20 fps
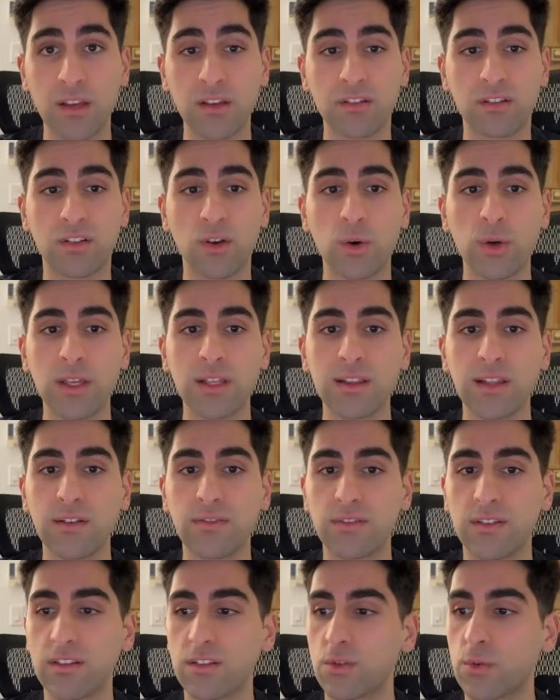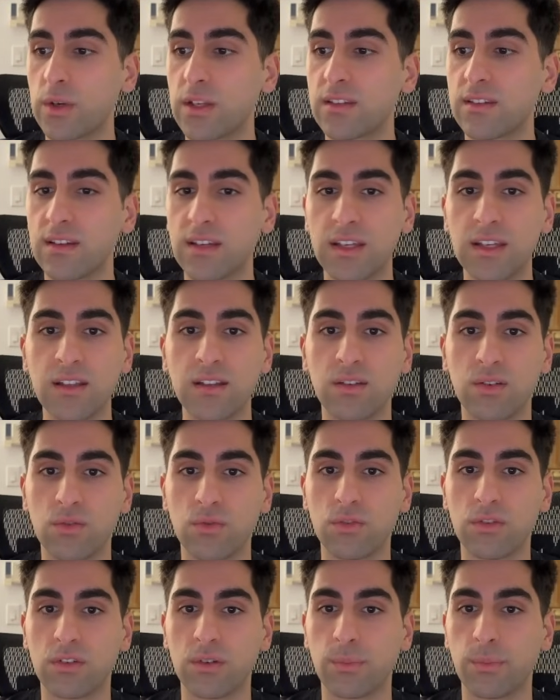So he lifts his queen to
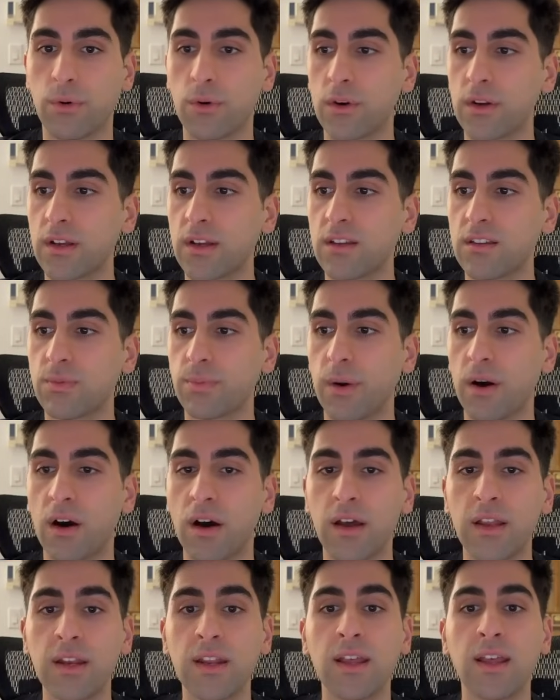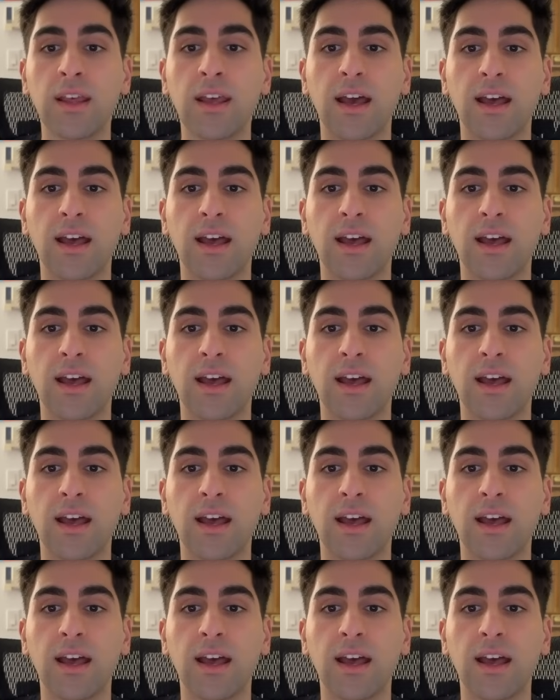e2, supporting his pawn,